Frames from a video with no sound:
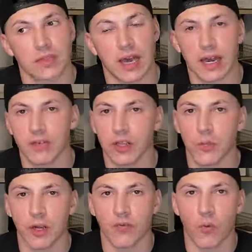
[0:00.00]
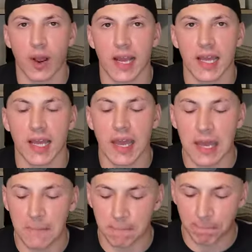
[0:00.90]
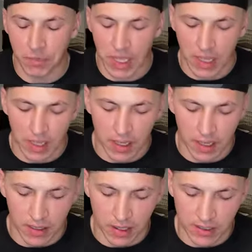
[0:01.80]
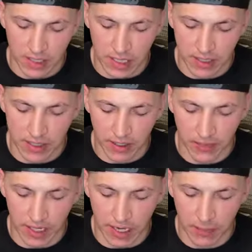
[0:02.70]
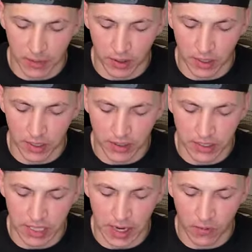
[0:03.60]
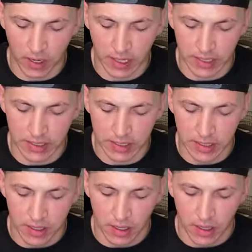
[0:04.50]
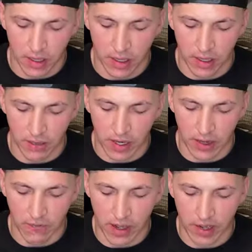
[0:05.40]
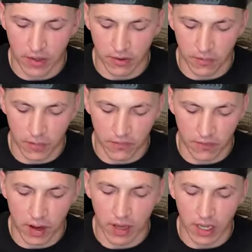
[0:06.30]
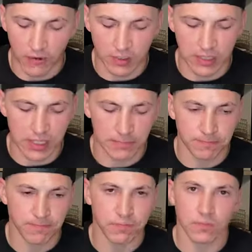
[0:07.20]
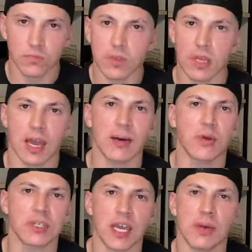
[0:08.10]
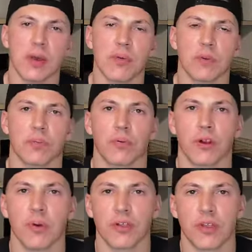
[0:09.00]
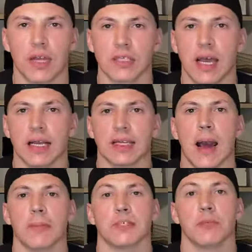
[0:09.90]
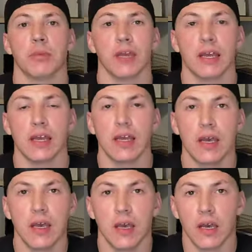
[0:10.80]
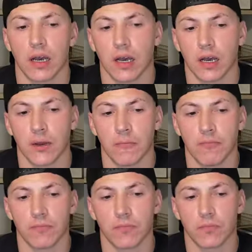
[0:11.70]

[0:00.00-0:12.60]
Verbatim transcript: kind of a little bit of a wacky game. There's a lot of stuff that I pulled in here stat wise uh, that I find to be very interesting. Cowboys came in with pretty much the exact opposite play um,